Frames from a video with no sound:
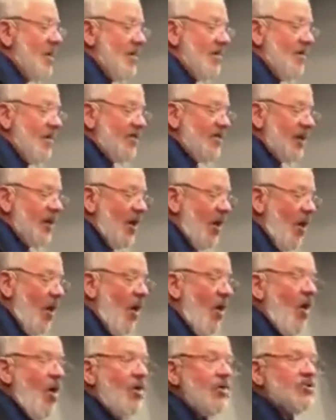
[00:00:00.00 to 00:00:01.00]
but that
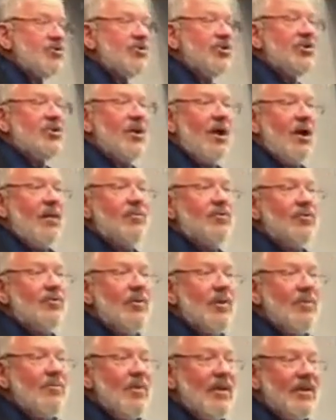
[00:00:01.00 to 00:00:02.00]
all should come
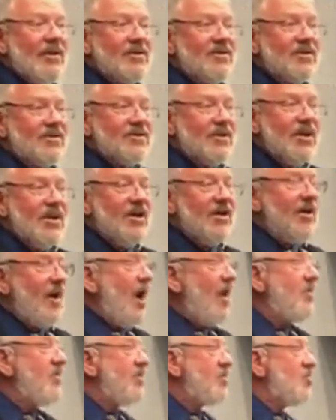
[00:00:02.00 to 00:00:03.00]
to repentance.
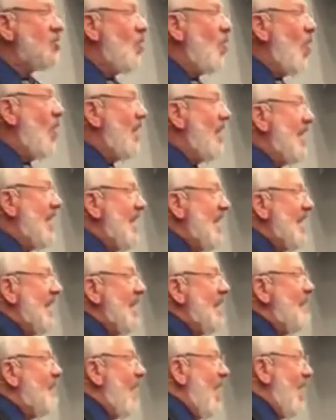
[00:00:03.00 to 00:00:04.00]
God doesn't want
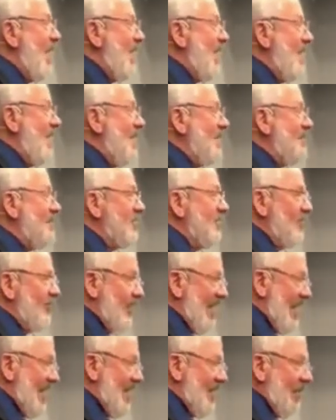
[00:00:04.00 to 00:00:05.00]
anybody to
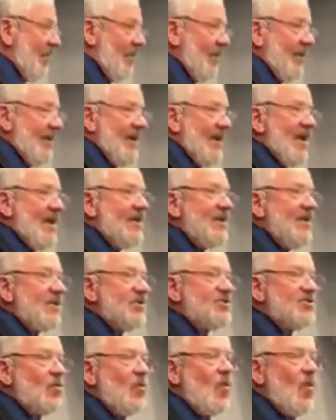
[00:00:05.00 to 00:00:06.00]
fail. He
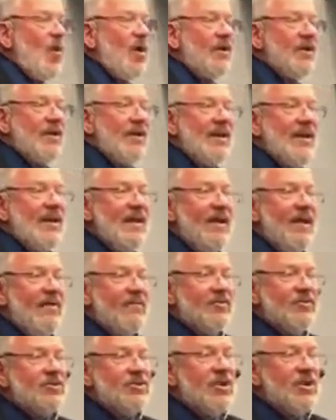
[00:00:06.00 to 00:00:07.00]
doesn't want any
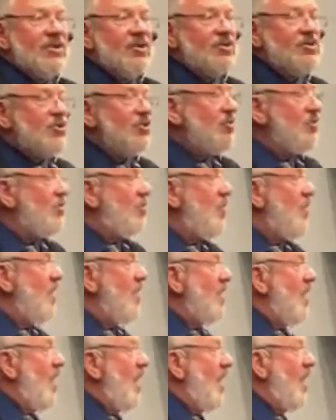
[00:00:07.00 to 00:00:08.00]
of us
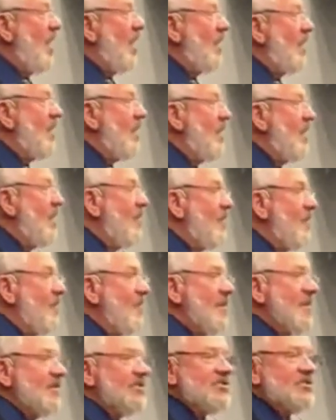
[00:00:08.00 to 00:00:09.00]
to
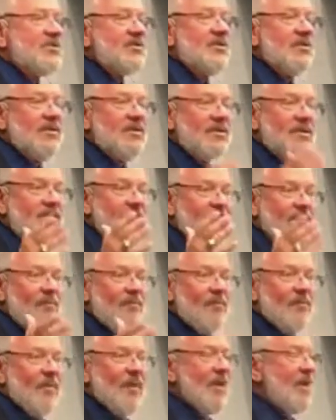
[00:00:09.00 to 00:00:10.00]
miss
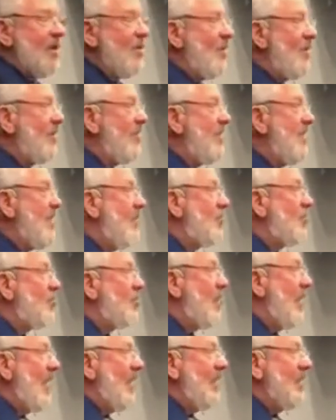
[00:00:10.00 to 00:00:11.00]
being with him
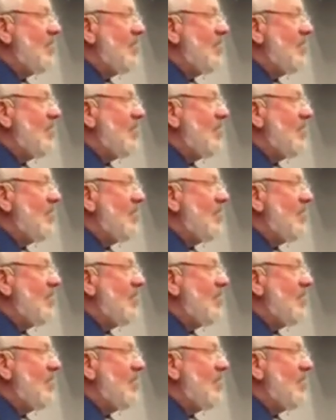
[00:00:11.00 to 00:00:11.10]
throughout